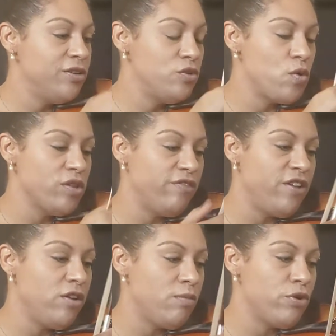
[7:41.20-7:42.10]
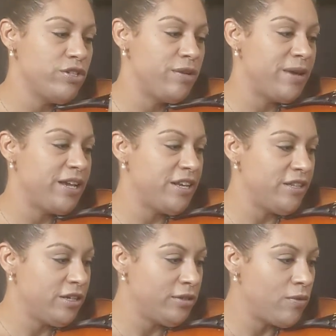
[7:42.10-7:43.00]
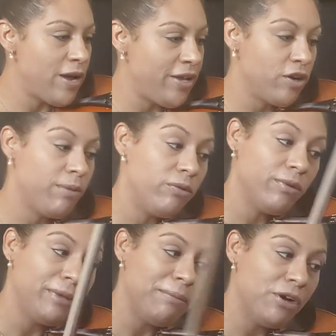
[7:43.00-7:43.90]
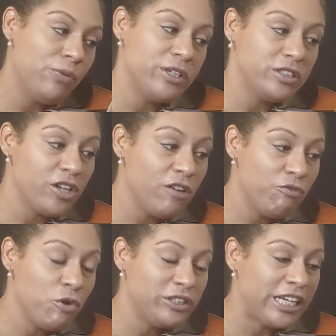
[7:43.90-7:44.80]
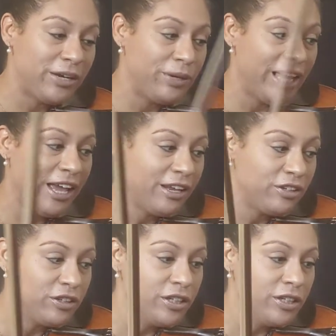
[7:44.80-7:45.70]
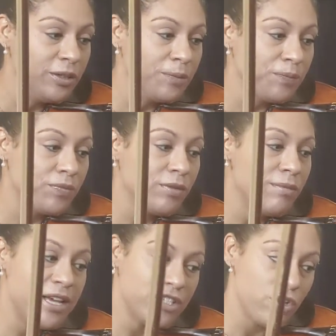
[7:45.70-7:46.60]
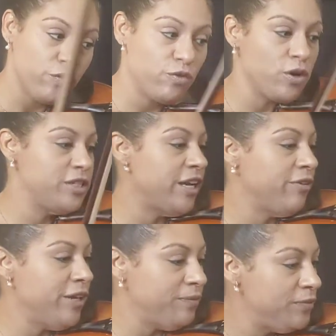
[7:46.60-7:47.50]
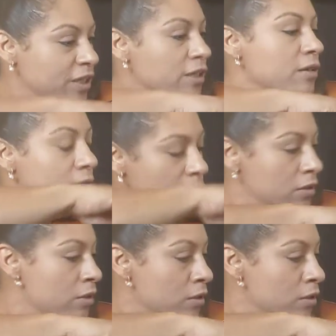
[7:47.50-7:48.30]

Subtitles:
toward the fingerboard to make it a little quieter. But remember, we start forte, we end mezzo forte, right? Don't